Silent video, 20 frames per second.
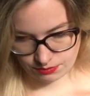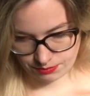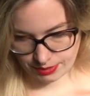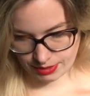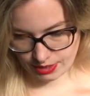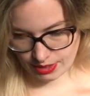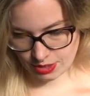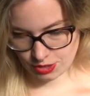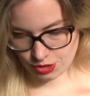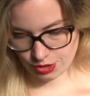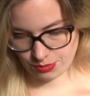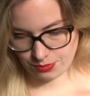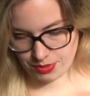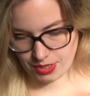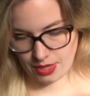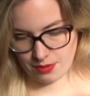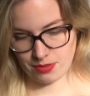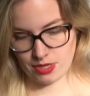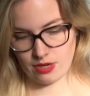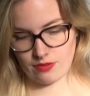But they should
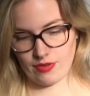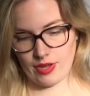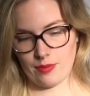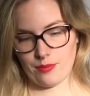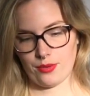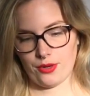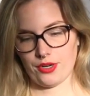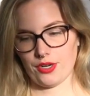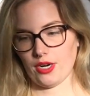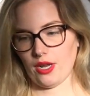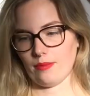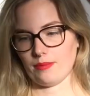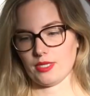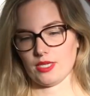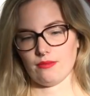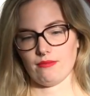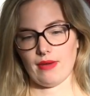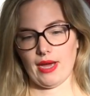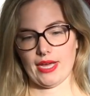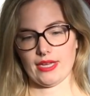be. I mean, if I put it up
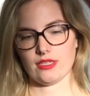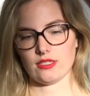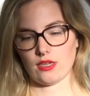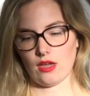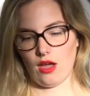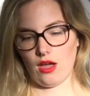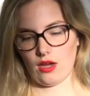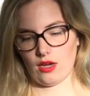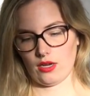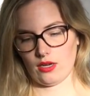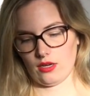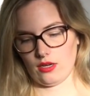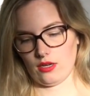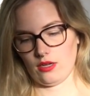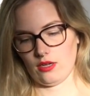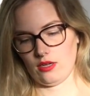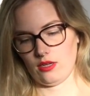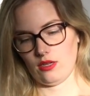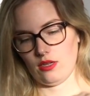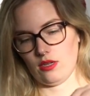to my sock,
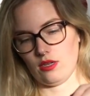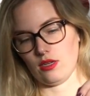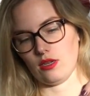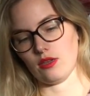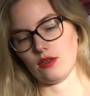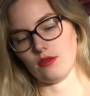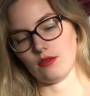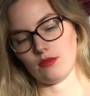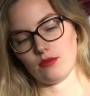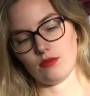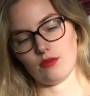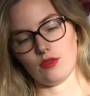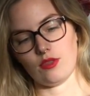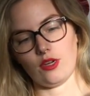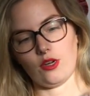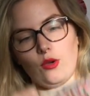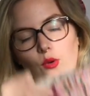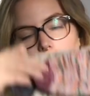they're